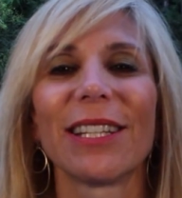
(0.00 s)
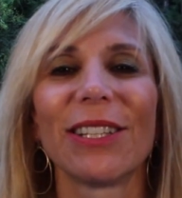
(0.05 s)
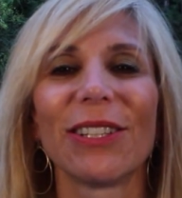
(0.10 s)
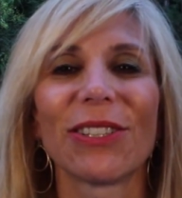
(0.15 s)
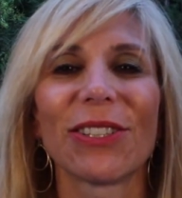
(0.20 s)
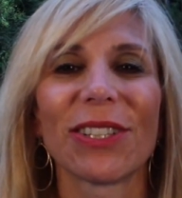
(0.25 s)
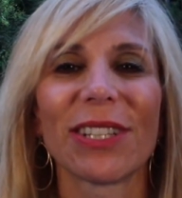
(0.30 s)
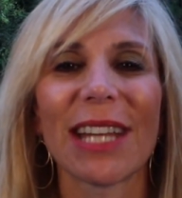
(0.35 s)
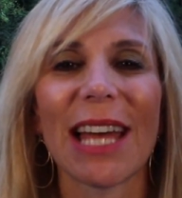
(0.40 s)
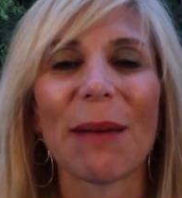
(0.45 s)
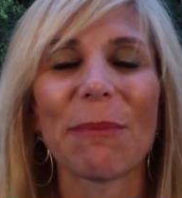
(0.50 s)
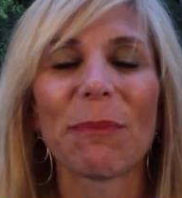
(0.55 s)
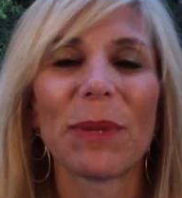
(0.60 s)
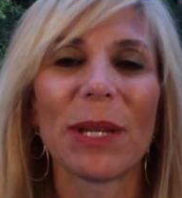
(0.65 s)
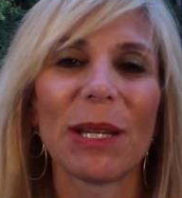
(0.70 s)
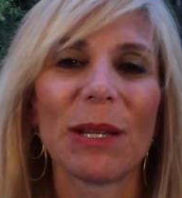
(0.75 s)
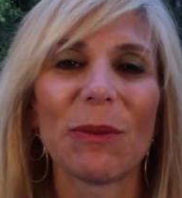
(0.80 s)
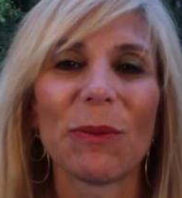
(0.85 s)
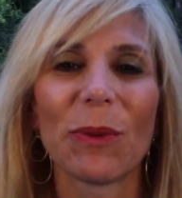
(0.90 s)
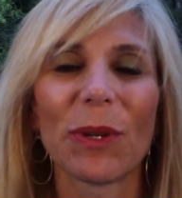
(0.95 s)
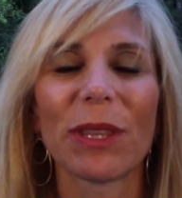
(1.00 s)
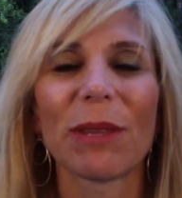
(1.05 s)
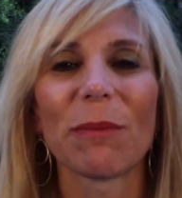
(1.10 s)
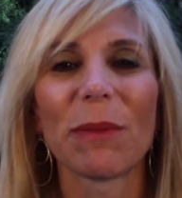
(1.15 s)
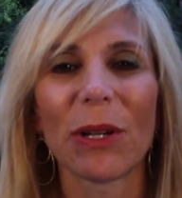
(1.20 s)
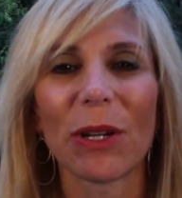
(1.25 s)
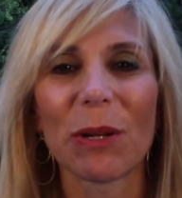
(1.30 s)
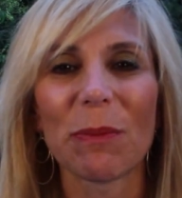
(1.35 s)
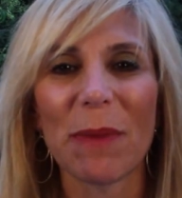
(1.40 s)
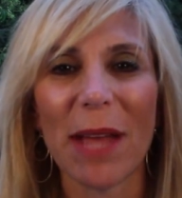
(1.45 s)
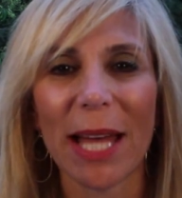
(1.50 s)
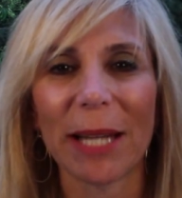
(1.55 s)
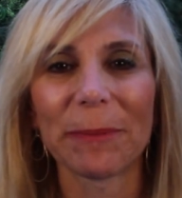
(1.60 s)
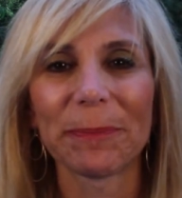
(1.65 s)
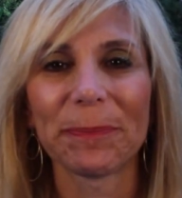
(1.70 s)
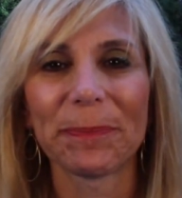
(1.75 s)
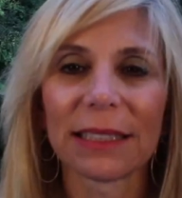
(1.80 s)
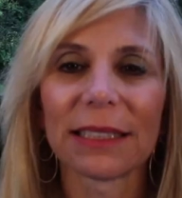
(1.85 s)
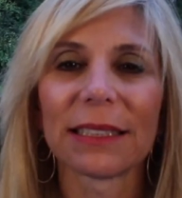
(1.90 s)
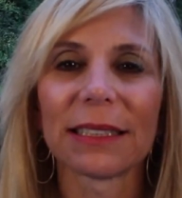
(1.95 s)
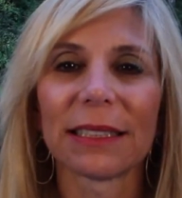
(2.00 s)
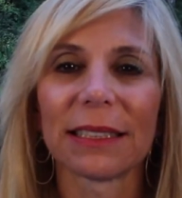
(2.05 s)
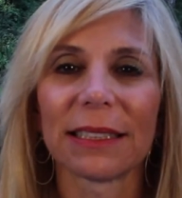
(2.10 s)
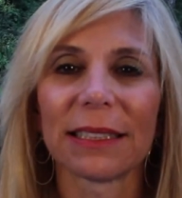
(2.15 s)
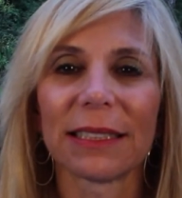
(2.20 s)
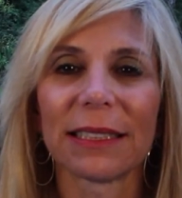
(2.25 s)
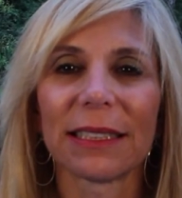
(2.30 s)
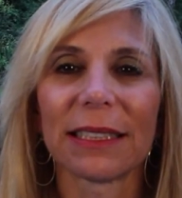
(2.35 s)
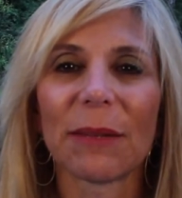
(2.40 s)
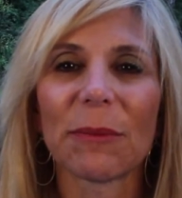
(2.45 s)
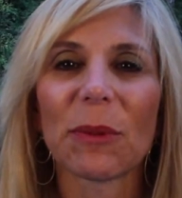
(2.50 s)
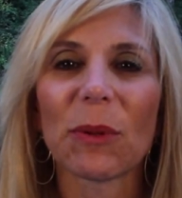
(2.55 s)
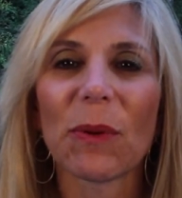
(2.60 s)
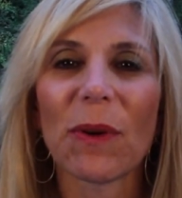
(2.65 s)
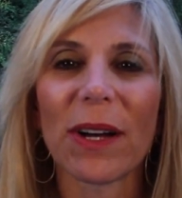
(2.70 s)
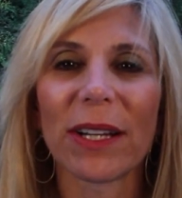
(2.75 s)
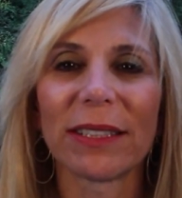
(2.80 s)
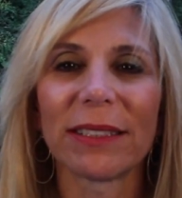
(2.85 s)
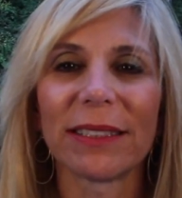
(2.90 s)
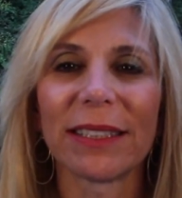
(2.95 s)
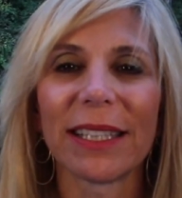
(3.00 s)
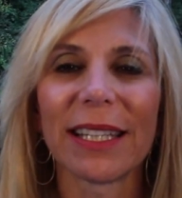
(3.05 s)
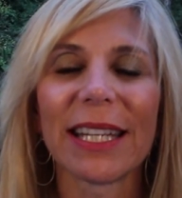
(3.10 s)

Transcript: you should not be with a married man. Number one,